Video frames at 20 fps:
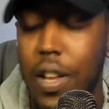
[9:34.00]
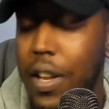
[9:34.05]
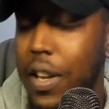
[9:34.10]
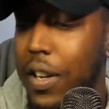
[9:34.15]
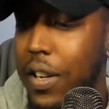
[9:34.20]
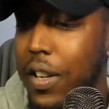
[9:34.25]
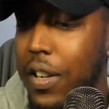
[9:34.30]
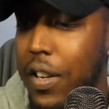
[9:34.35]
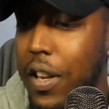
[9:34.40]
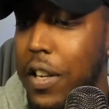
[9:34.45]

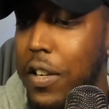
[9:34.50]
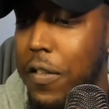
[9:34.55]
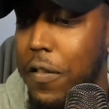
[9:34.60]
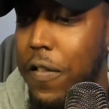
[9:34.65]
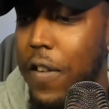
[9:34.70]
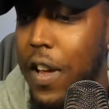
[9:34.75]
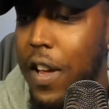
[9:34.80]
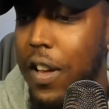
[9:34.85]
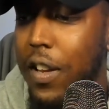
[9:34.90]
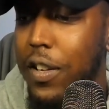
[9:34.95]
Yeah,
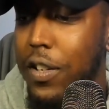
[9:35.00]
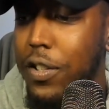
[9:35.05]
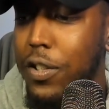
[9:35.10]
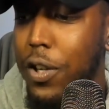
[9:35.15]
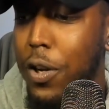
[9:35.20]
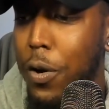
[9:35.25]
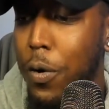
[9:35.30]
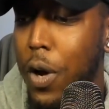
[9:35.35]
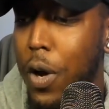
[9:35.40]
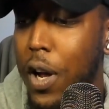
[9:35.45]
that's a fact.
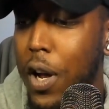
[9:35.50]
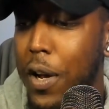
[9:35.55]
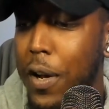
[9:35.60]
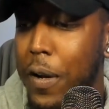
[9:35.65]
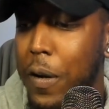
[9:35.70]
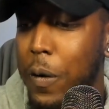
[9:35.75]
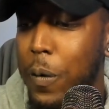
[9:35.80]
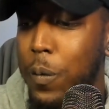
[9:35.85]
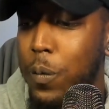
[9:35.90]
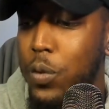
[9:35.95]
So
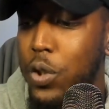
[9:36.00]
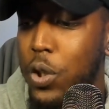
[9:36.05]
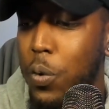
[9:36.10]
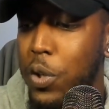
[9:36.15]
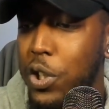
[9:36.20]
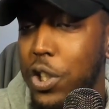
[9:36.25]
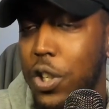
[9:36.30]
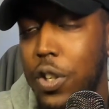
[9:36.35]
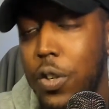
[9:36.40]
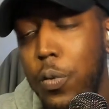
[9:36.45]

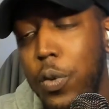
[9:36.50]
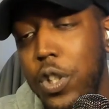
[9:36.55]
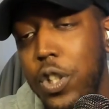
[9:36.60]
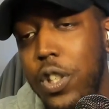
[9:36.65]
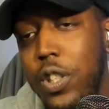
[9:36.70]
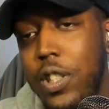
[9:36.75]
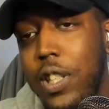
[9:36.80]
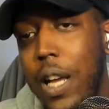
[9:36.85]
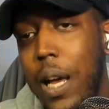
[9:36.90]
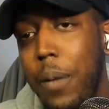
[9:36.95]
what's
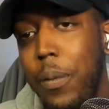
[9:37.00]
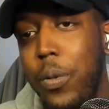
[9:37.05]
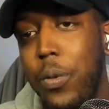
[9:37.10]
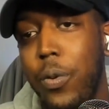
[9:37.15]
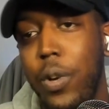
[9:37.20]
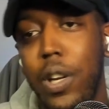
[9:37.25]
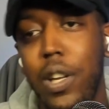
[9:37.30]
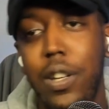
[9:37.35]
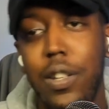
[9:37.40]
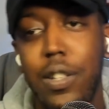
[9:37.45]
your
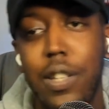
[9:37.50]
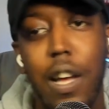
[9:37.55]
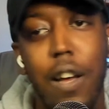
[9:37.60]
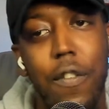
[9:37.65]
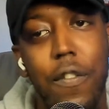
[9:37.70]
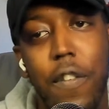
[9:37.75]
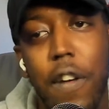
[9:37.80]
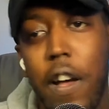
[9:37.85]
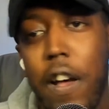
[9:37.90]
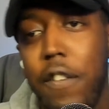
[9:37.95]
top three,
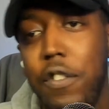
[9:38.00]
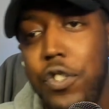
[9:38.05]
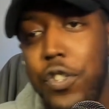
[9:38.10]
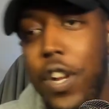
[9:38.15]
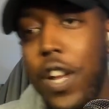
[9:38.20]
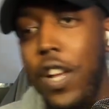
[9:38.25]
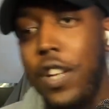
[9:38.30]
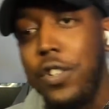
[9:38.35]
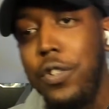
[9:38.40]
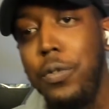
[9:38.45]
top five
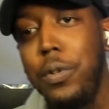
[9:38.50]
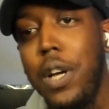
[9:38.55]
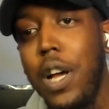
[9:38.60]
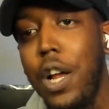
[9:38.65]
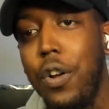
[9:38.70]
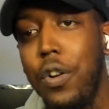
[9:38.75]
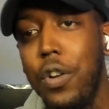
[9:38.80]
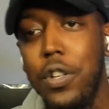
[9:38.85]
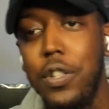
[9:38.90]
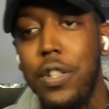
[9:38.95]
tracks you
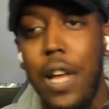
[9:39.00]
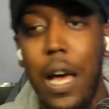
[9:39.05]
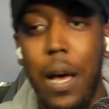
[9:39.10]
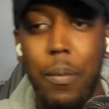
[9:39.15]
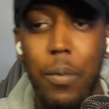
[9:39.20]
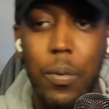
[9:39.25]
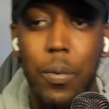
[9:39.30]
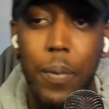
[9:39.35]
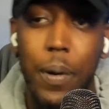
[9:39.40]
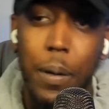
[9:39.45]
got on this
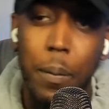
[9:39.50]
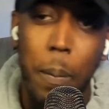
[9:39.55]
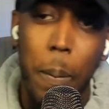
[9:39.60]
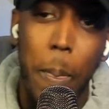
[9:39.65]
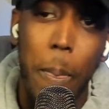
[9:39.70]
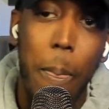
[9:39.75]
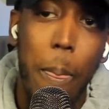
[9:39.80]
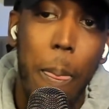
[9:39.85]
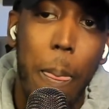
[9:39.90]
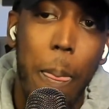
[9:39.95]
album, man?